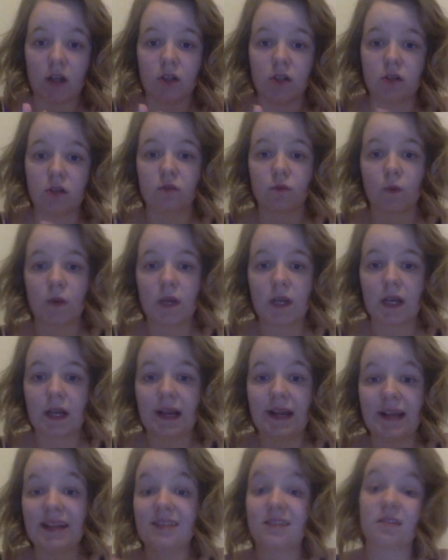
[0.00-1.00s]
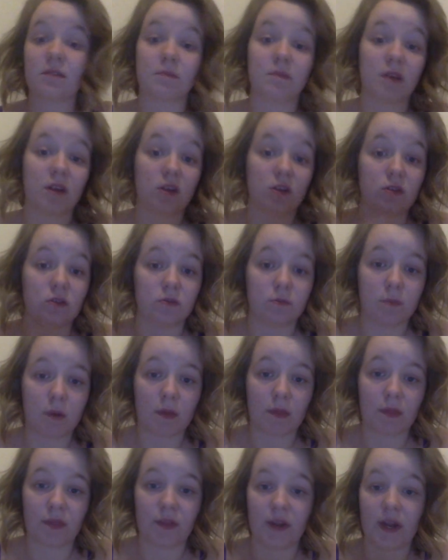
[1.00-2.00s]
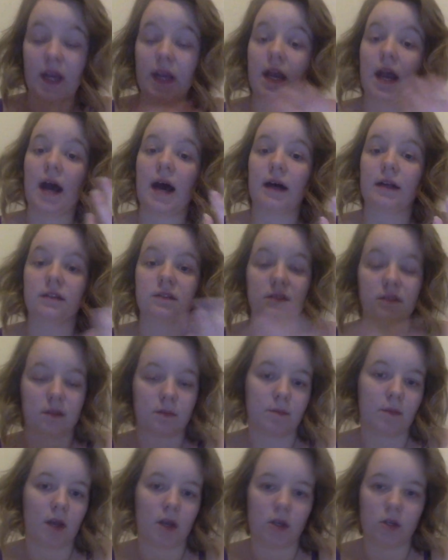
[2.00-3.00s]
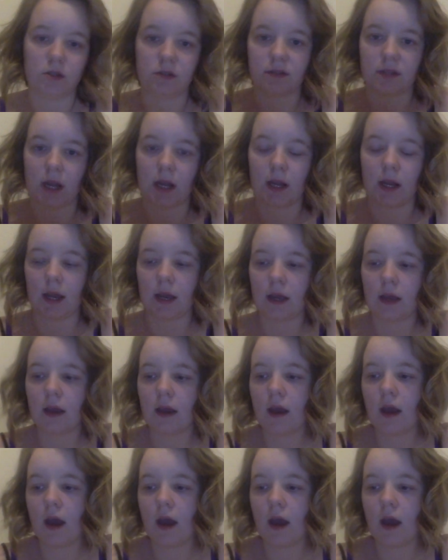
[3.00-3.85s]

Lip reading: I use weekly, some that I use monthly, and some that I use daily.